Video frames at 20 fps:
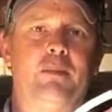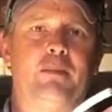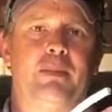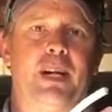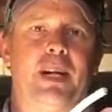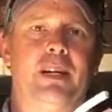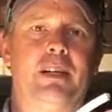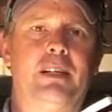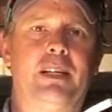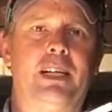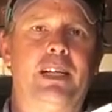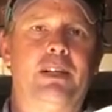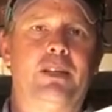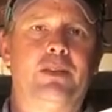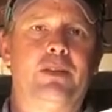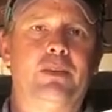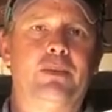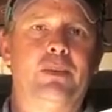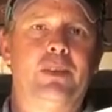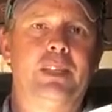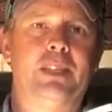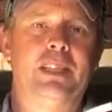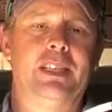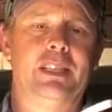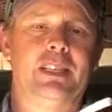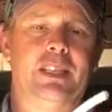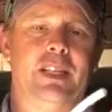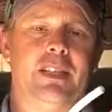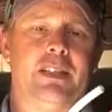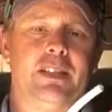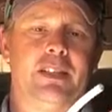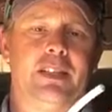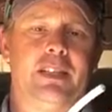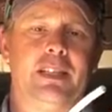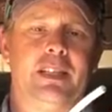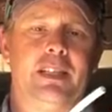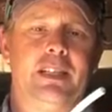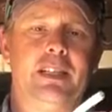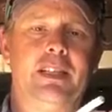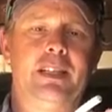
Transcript: and parallel with each other.